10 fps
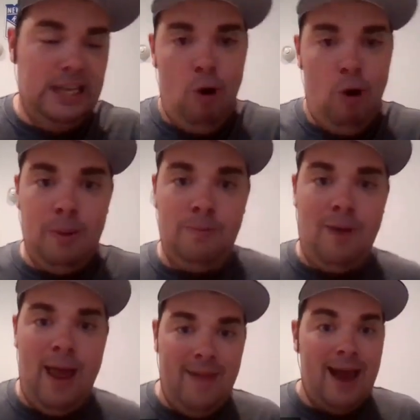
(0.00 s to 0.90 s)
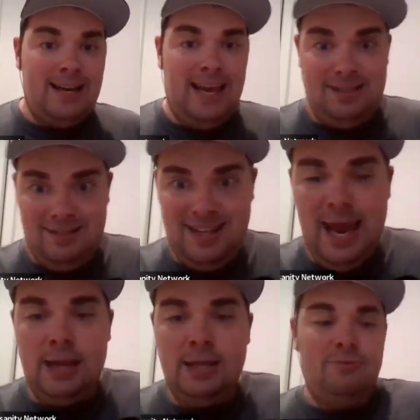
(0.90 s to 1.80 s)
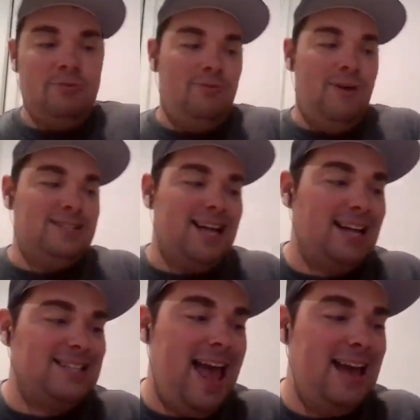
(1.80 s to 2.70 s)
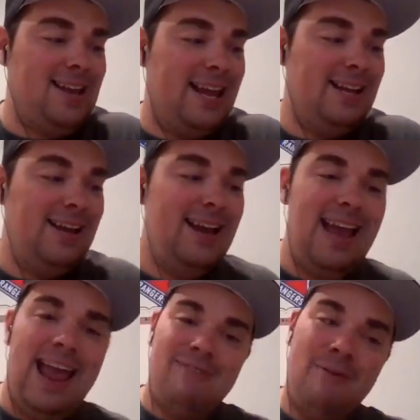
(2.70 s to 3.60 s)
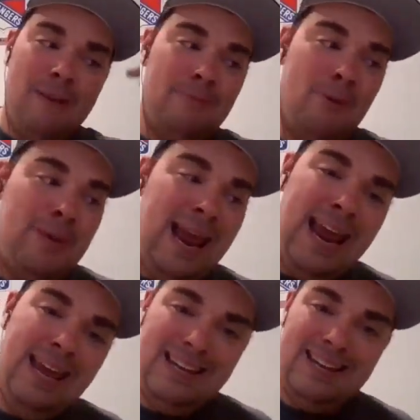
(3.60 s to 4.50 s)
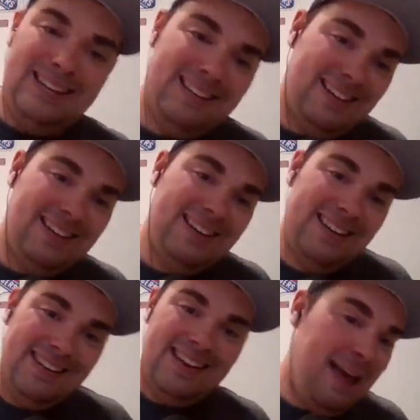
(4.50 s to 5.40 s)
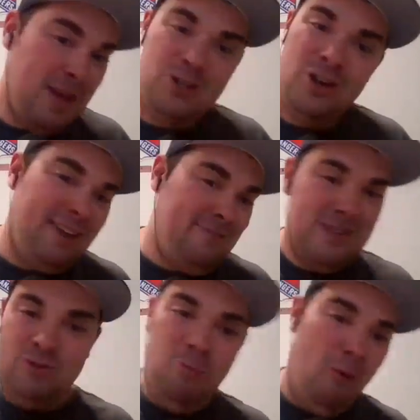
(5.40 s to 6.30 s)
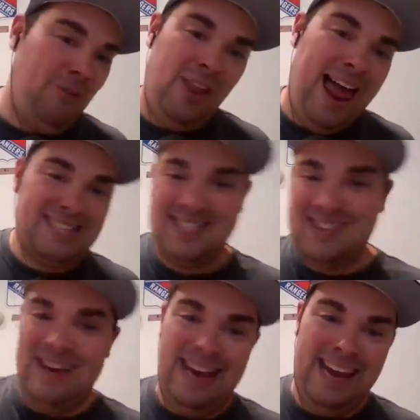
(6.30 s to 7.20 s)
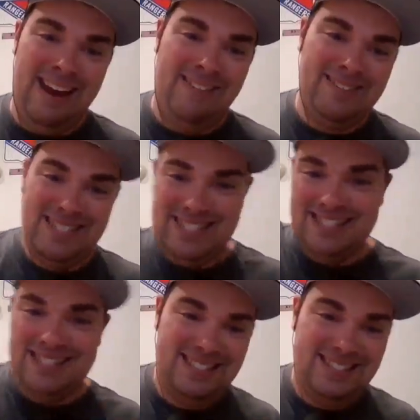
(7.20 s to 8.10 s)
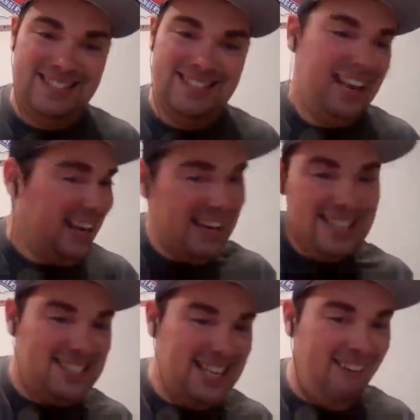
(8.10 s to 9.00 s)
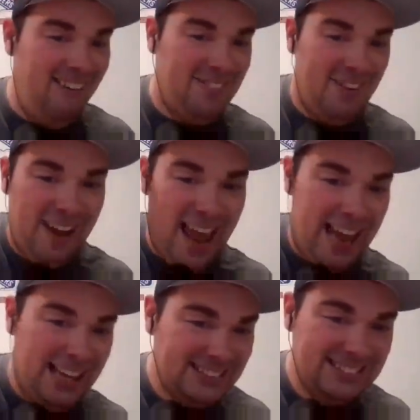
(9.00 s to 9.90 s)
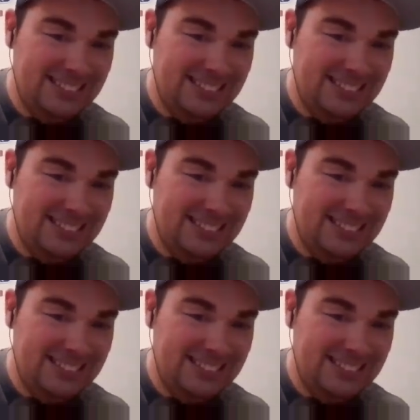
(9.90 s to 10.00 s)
he probably planned that to get into the Red Sox heads. Like, remember me? I made your life miserable for the last 30 years. Good to see all of you again.